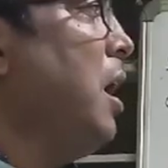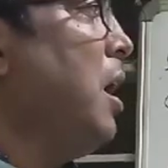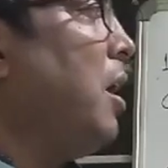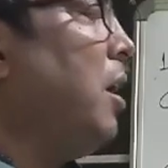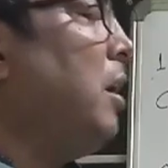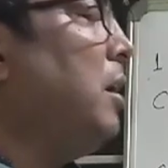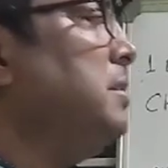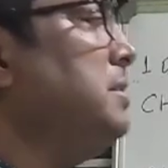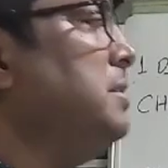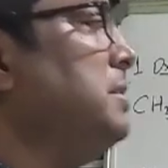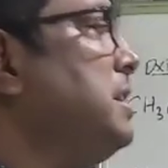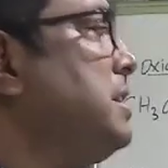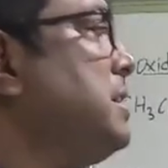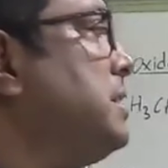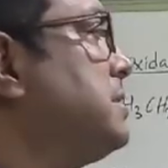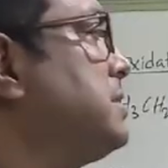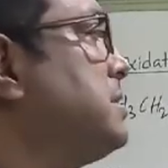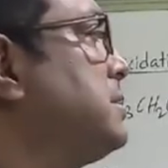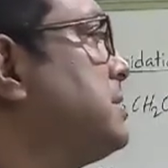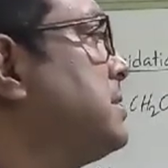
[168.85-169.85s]
On
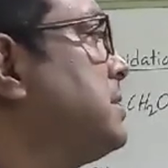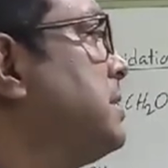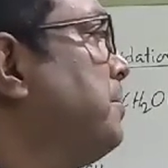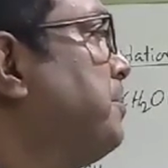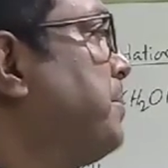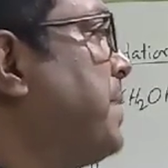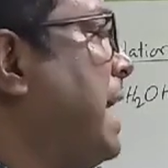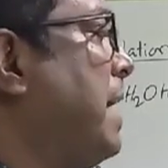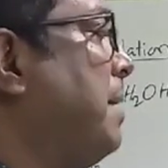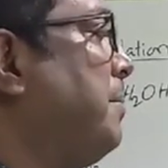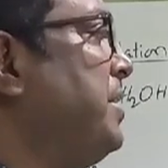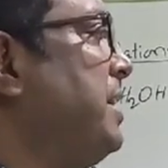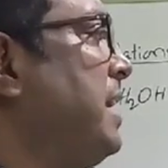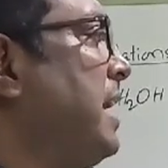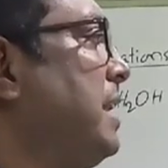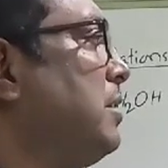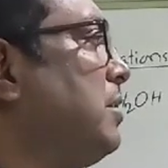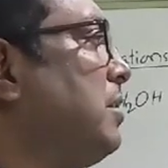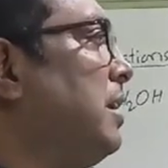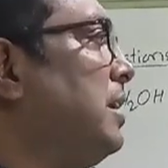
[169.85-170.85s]
this primary
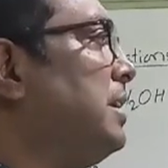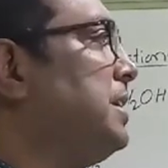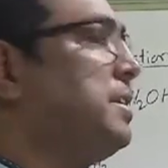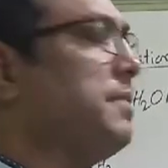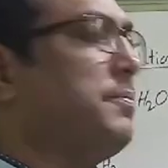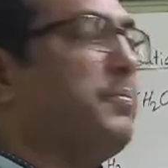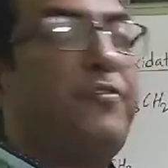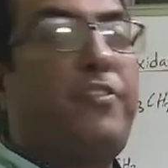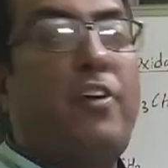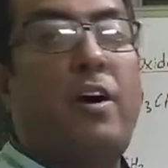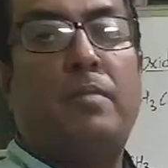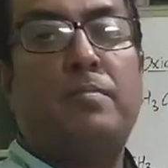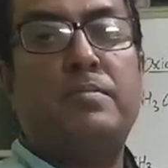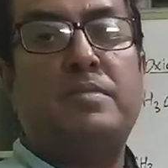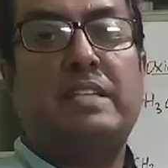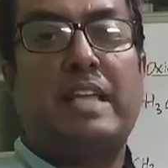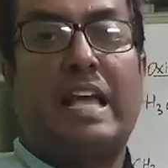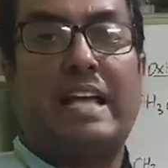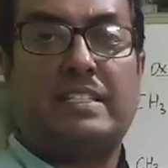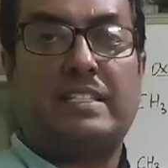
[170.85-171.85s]
alcohol, it
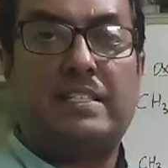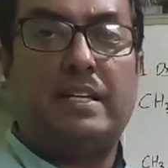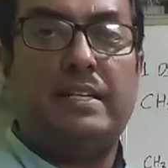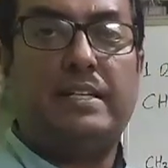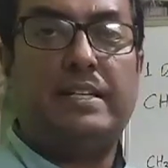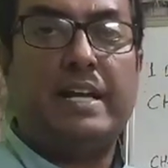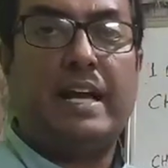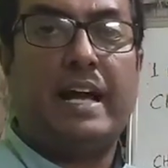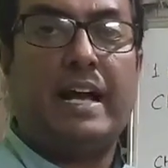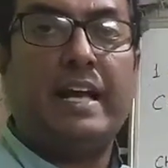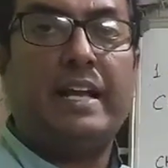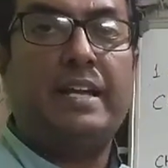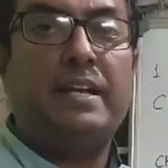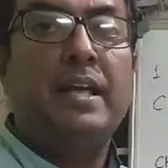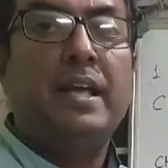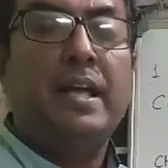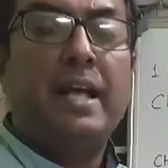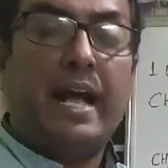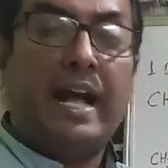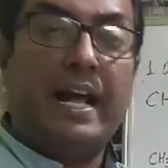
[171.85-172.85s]
forms
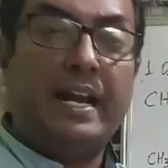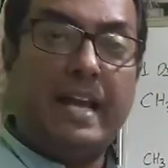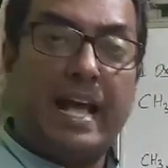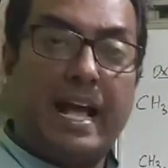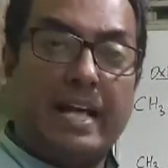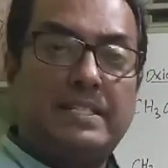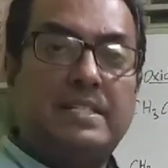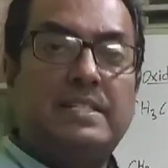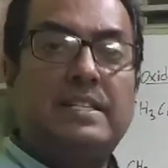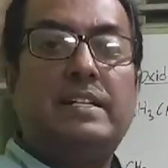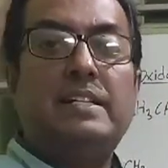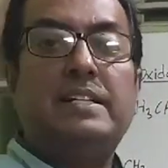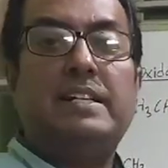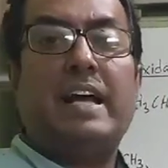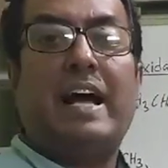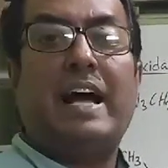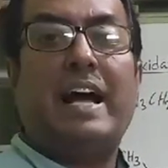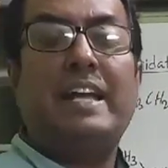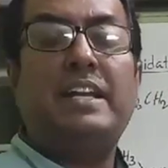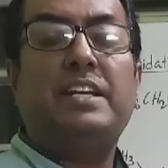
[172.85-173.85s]
acetaldehyde, and
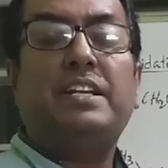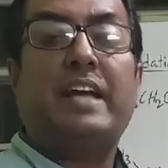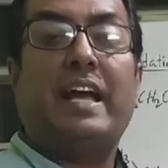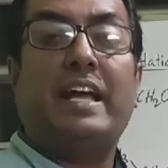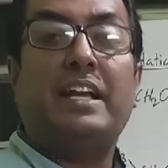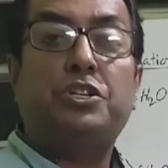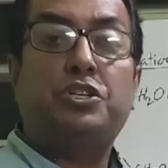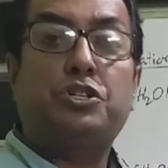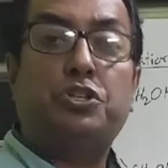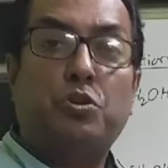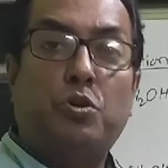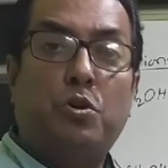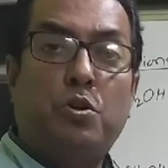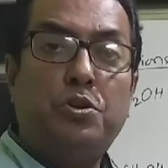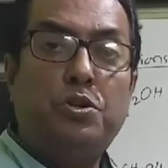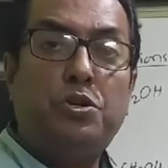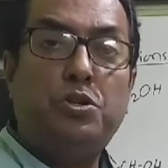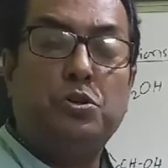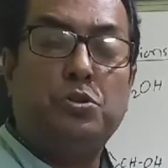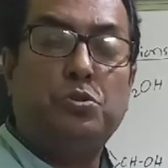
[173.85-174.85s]
acetaldehyde can
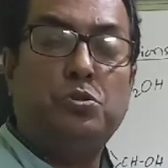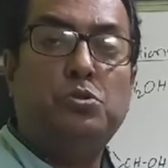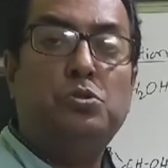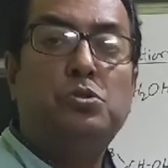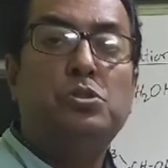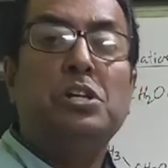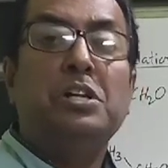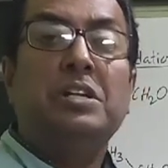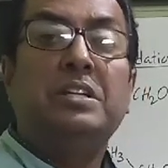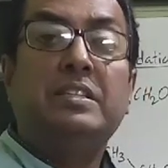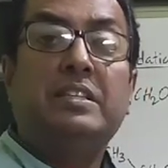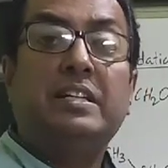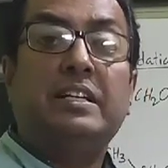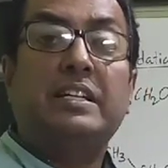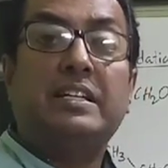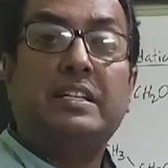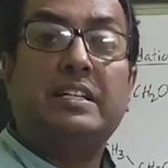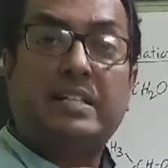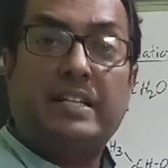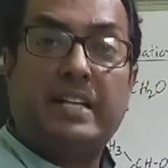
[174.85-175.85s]
show you
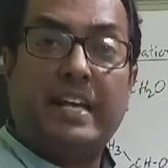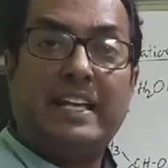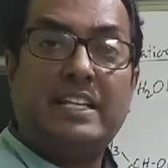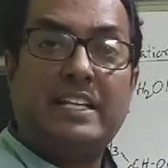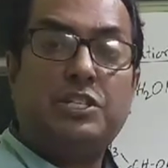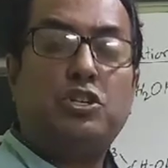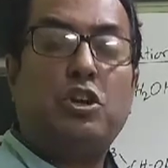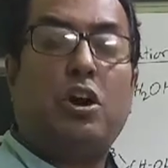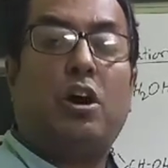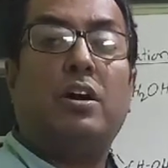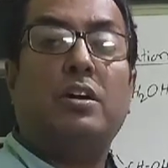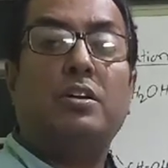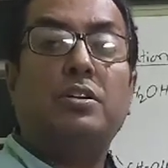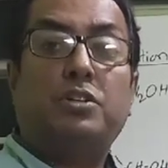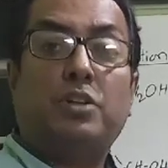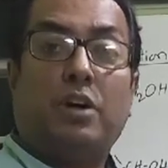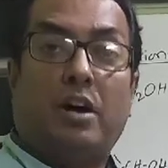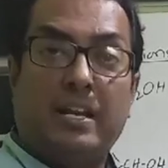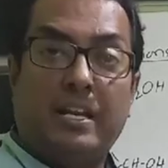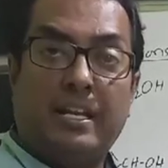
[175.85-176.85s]
the test
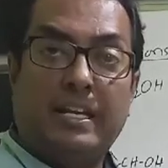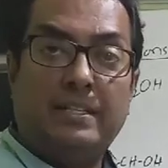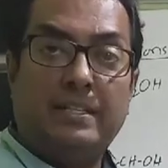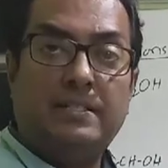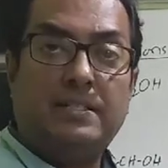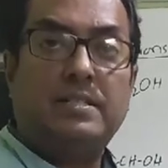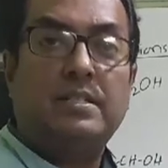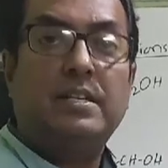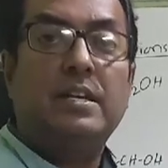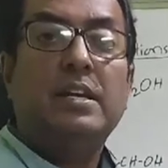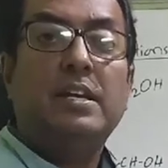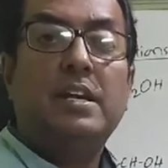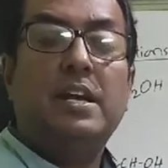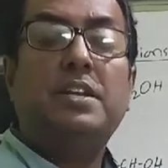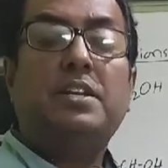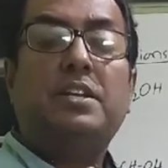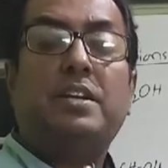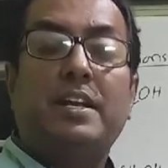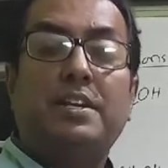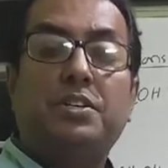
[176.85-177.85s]
on tolerance.
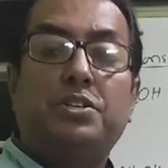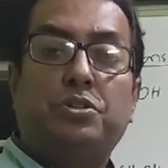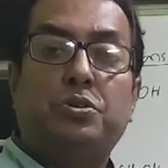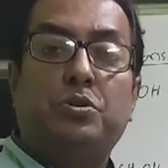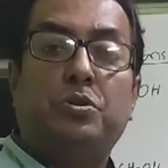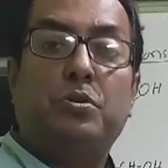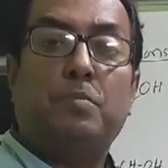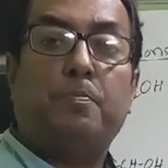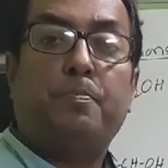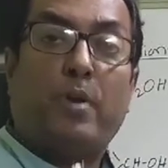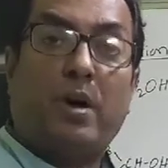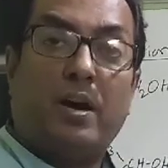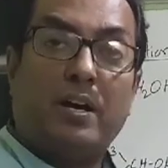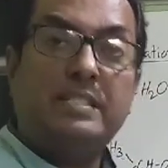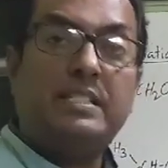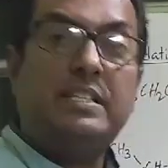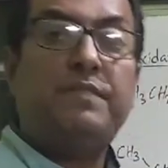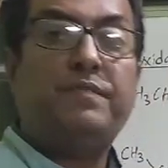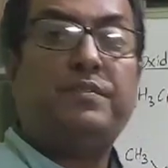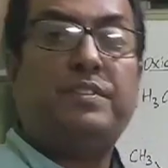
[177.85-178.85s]
It can show
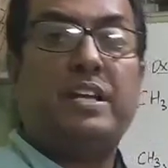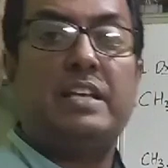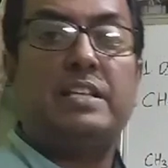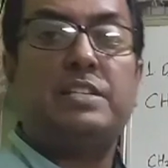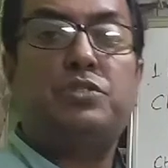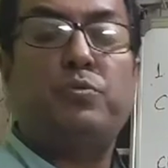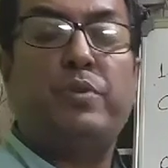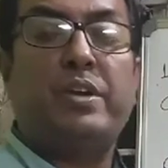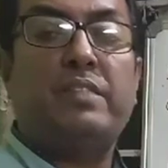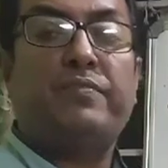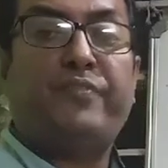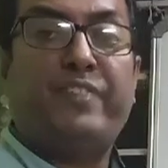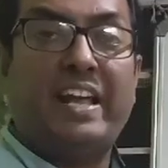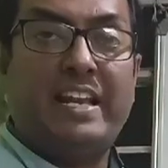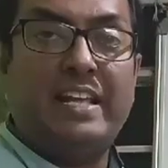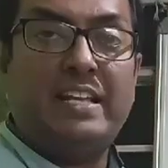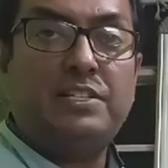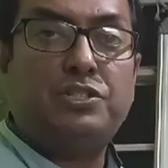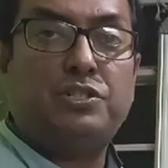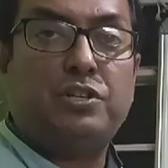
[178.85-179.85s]
positive test with
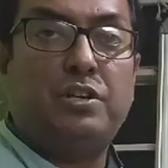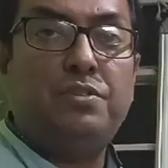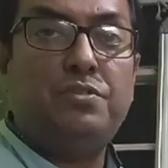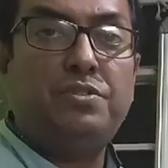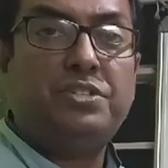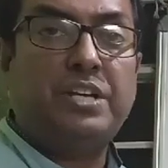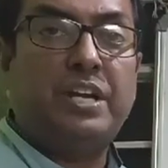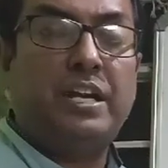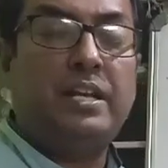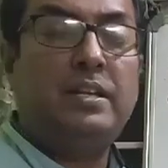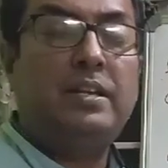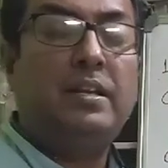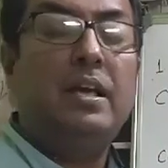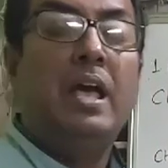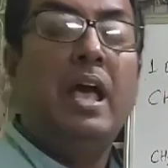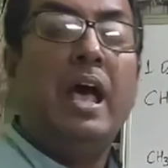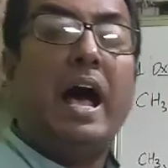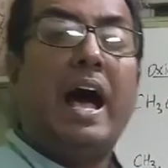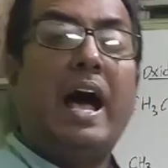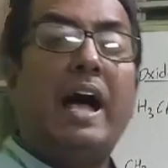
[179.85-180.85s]
Fedding solution,
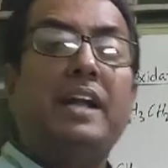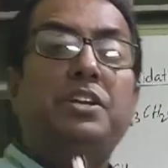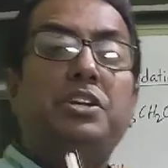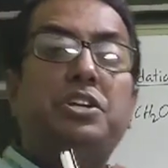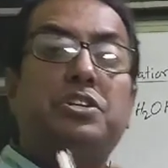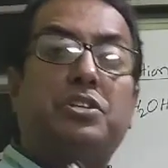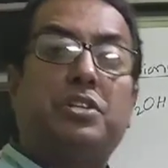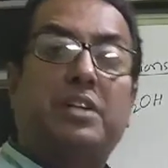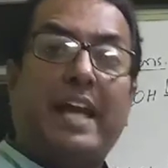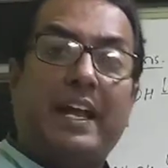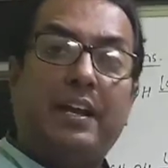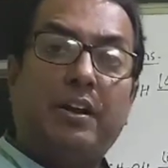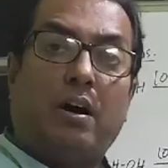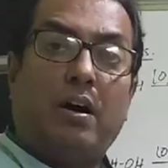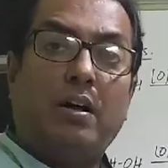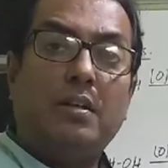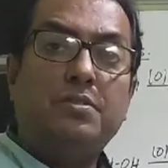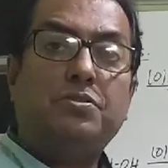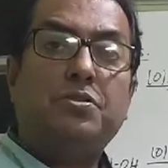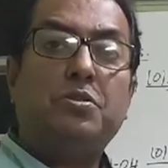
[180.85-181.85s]
and it can
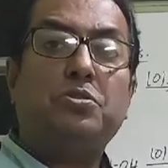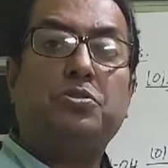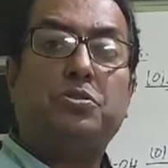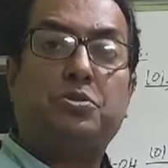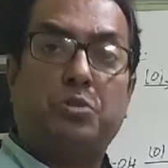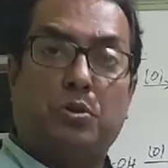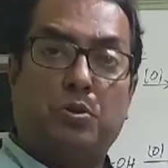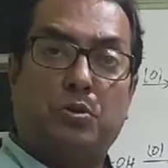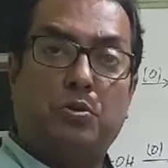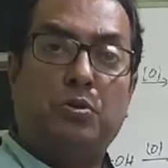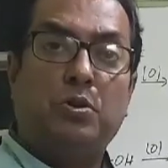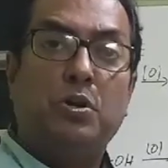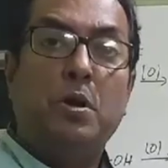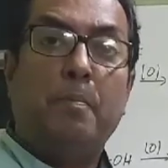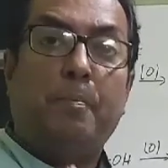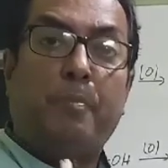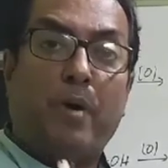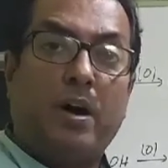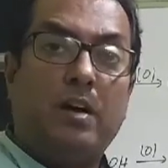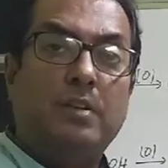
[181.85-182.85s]
also show
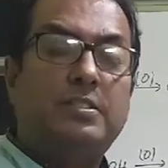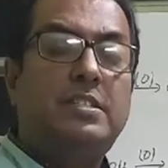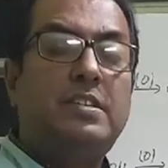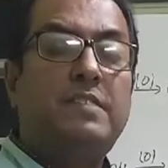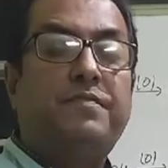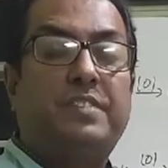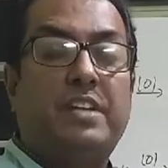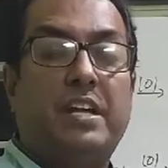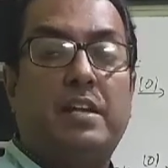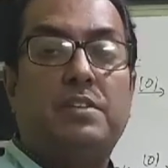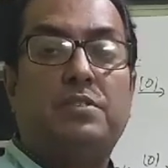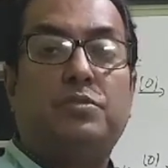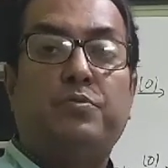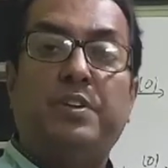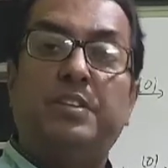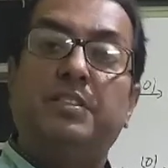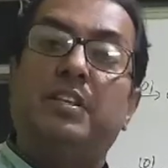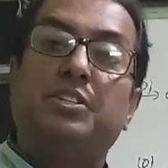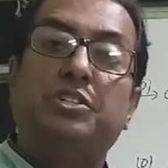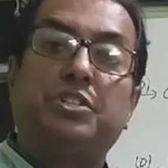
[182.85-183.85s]
positive test
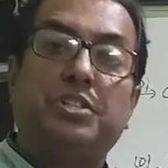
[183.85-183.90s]
with the